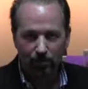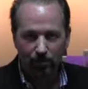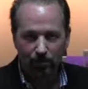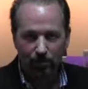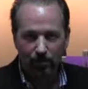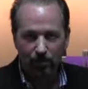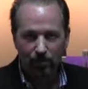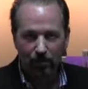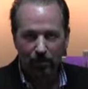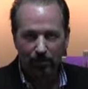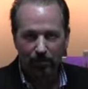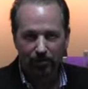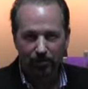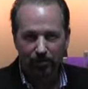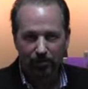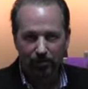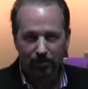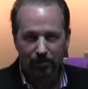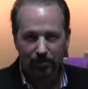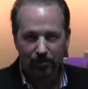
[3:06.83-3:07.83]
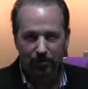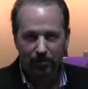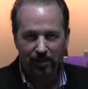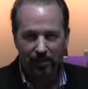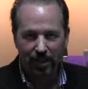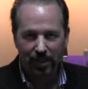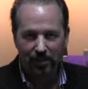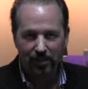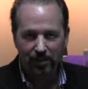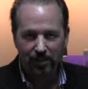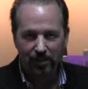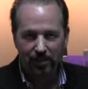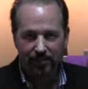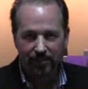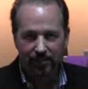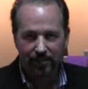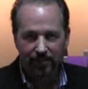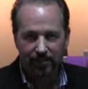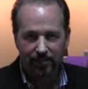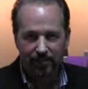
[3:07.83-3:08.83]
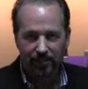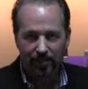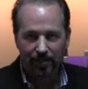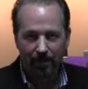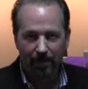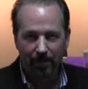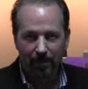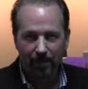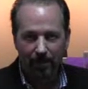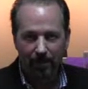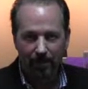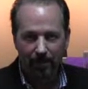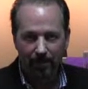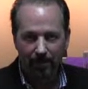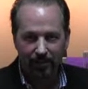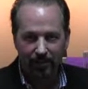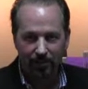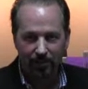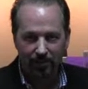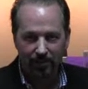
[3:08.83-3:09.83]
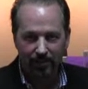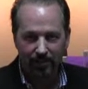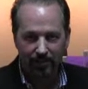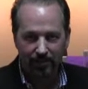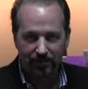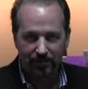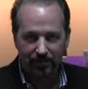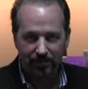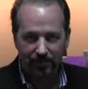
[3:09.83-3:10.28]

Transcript: Which one of those 3 is a good idea? None of the above.